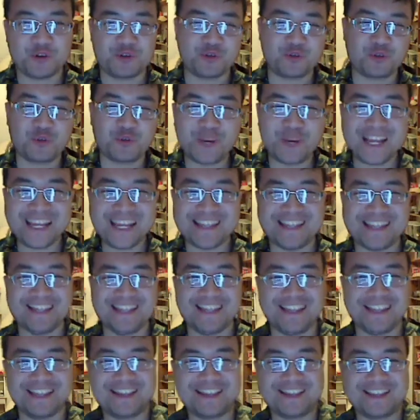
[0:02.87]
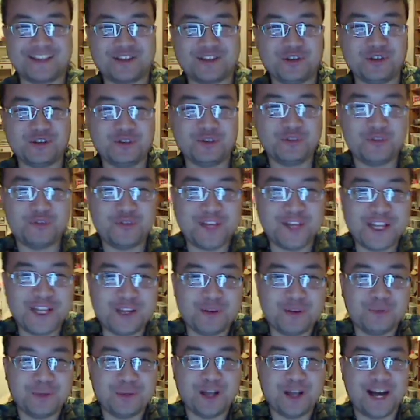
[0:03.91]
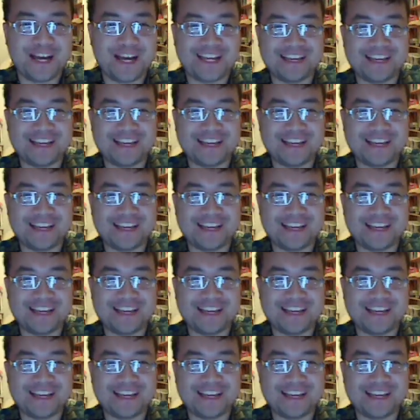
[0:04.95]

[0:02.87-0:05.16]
or reasons to video blog